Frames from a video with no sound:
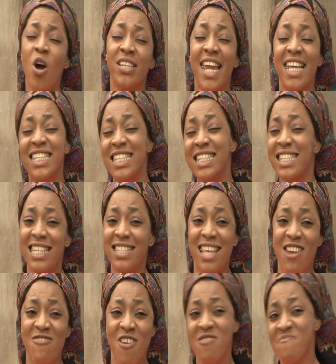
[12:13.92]
your dirty teeth,
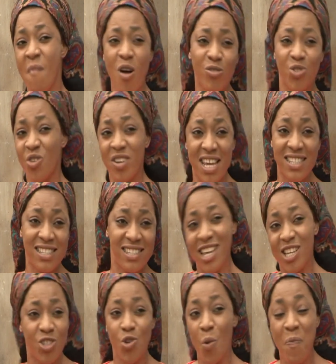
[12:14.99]
they run mouth, so they
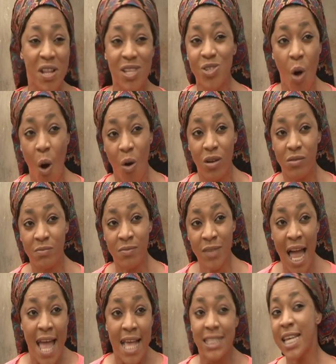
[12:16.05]
sing stupid song.
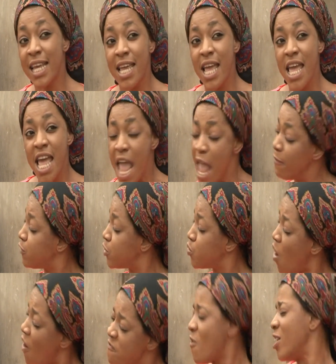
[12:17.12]
See, if
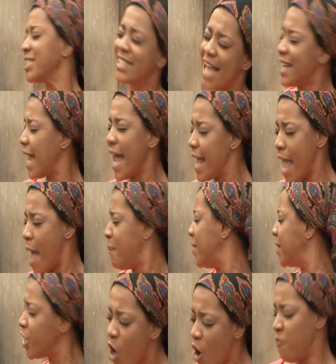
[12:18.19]
two of us gather here,
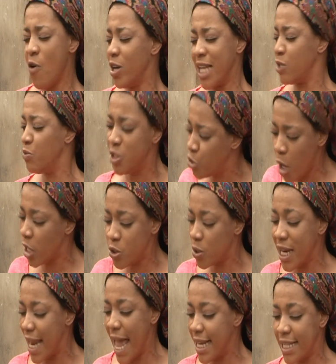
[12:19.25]
be three of us, as we join
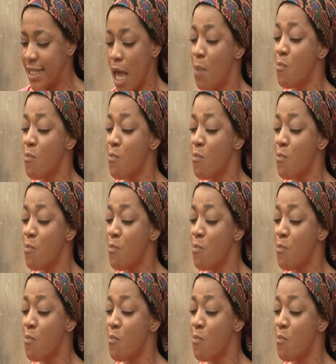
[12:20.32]
together like this,